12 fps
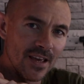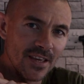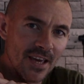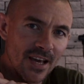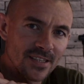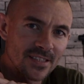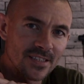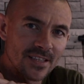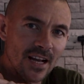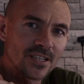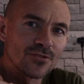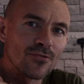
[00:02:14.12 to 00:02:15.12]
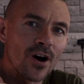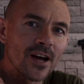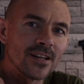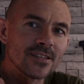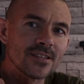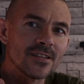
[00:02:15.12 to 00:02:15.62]
Yes, that's
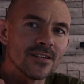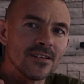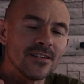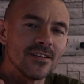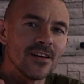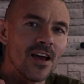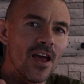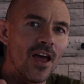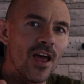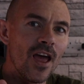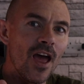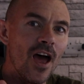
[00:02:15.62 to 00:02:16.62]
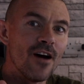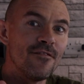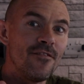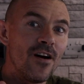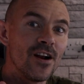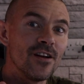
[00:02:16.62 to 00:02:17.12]
right
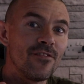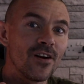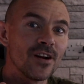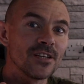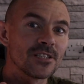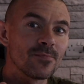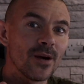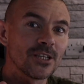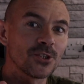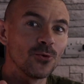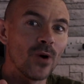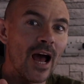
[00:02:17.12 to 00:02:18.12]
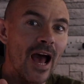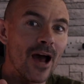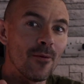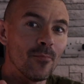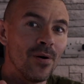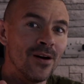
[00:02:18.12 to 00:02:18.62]
a very, very special app.